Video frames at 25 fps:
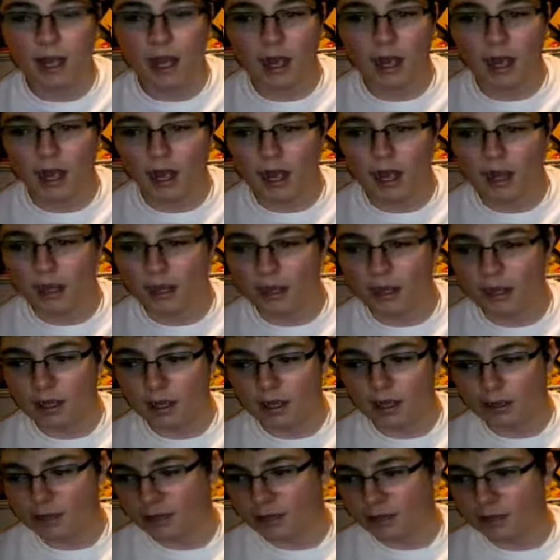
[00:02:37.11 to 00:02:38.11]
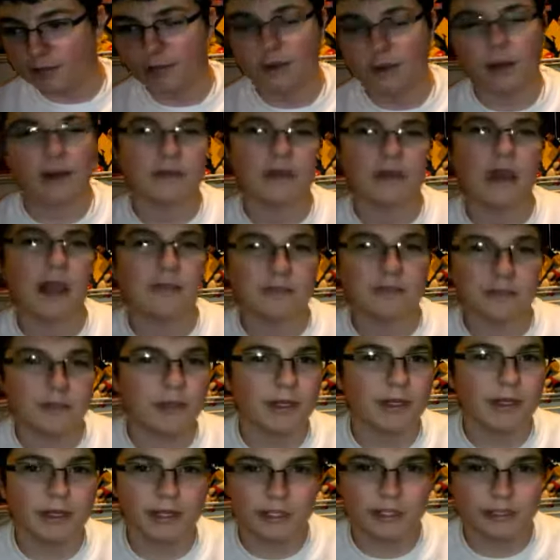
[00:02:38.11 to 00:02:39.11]
Uh, aside
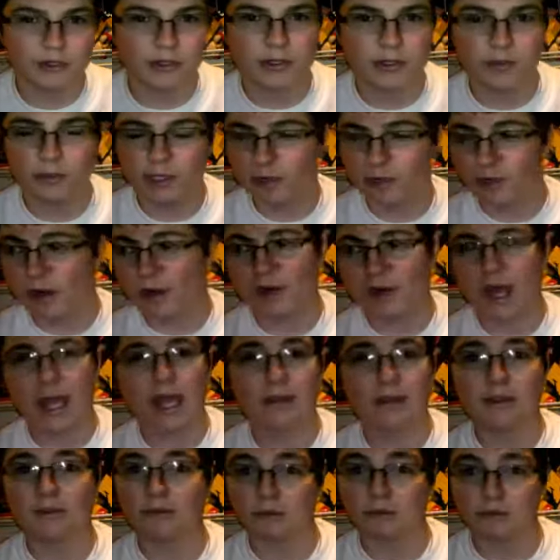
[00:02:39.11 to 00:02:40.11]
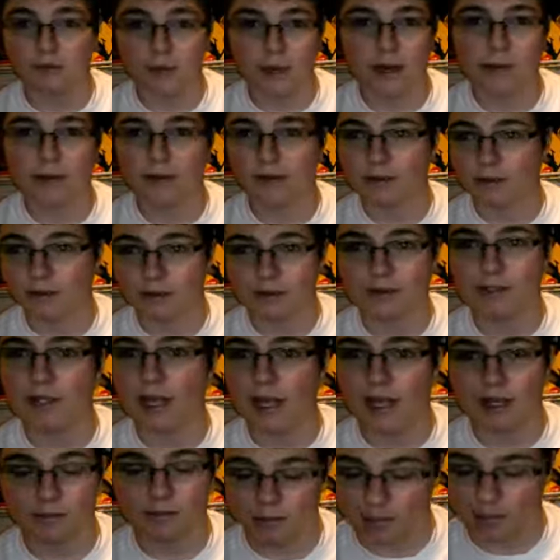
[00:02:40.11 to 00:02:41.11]
from the extremely rare. They had the rarest
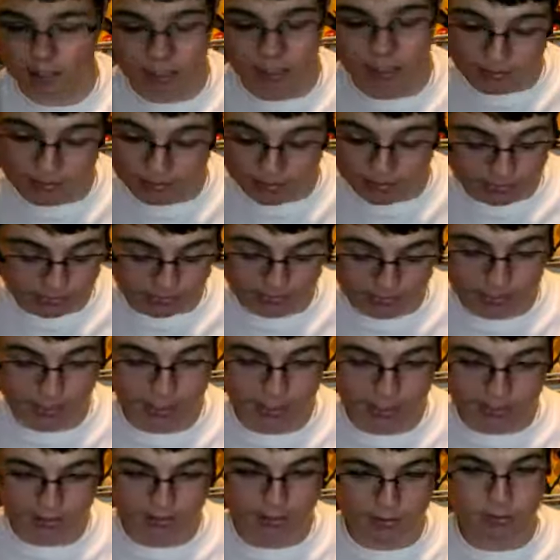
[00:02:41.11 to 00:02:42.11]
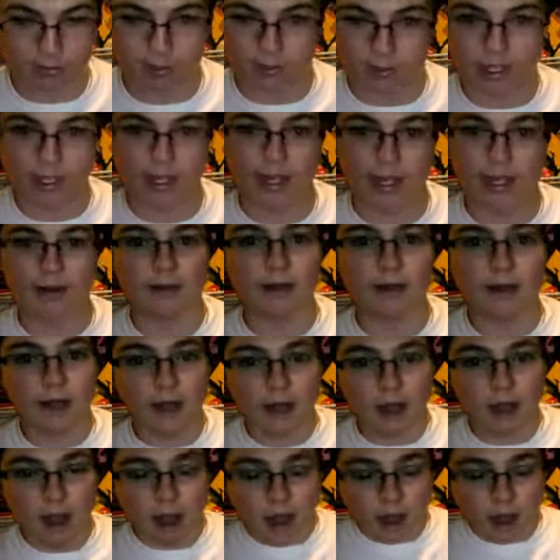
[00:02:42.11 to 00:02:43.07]
games. Like, it was ridiculous what they had.